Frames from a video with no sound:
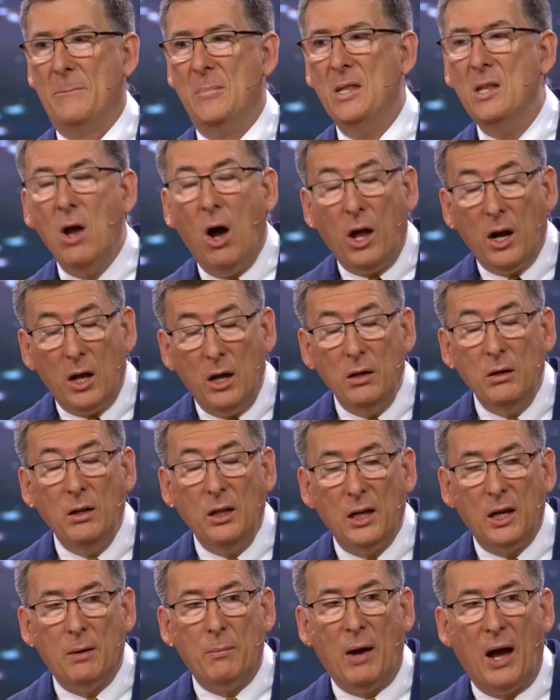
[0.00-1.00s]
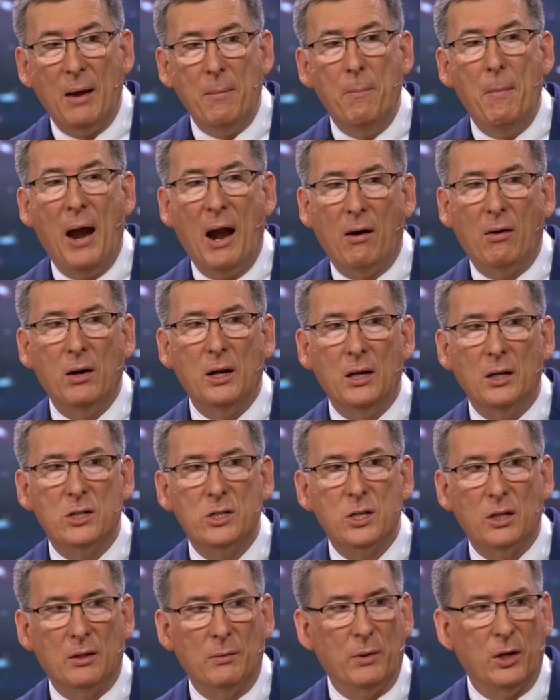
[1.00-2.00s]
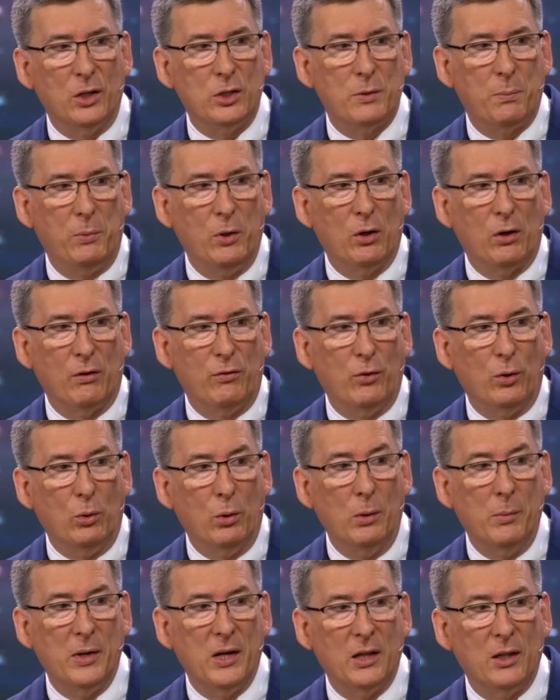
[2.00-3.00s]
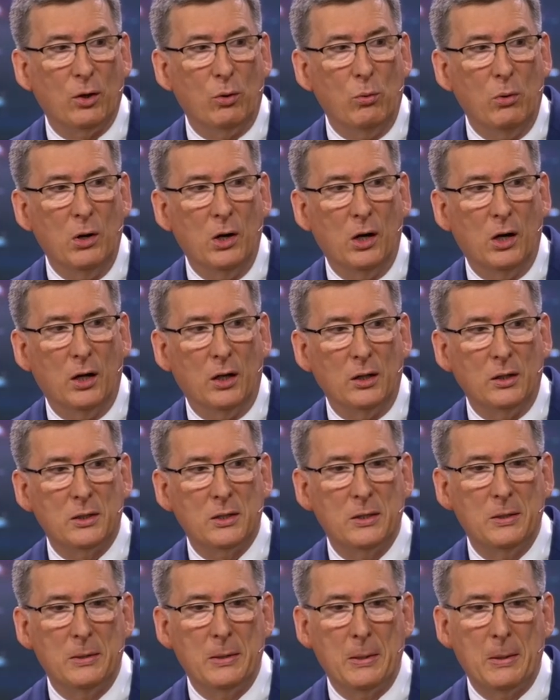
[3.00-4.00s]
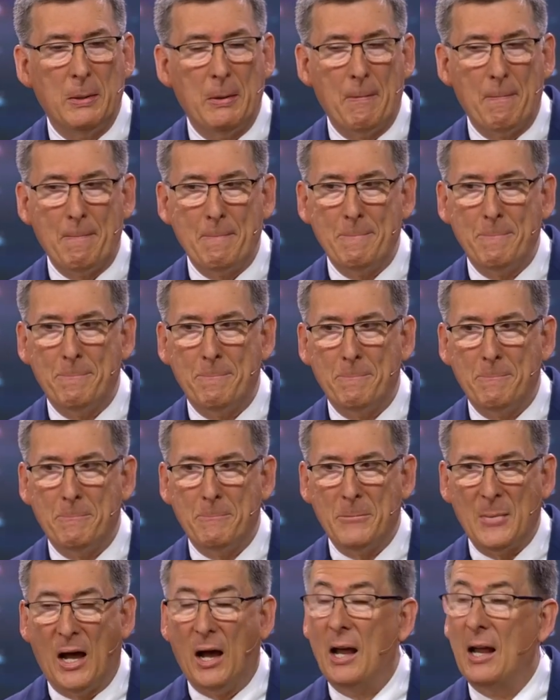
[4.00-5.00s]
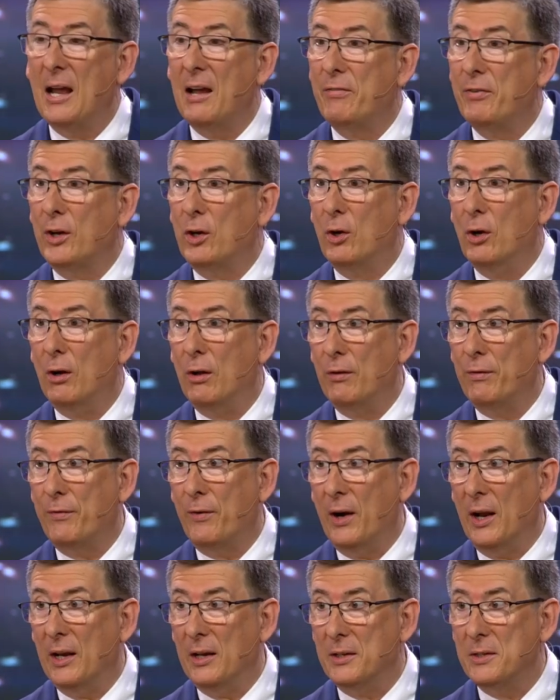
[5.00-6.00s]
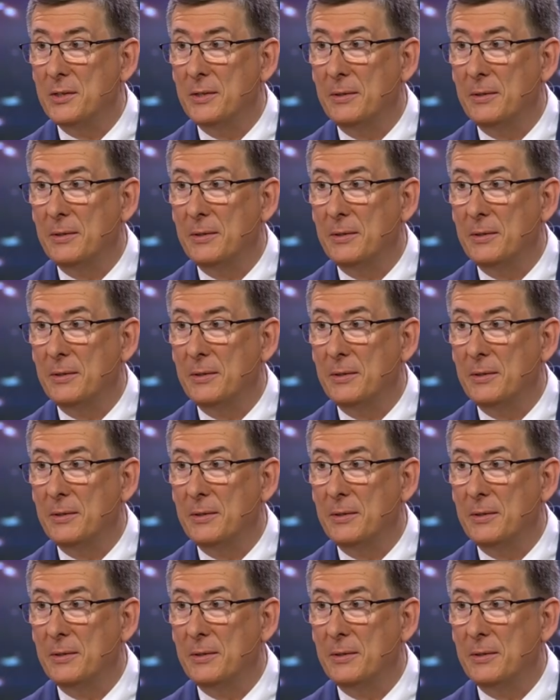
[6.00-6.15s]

not only am I married to the most beautiful woman in the world, I have a girlfriend.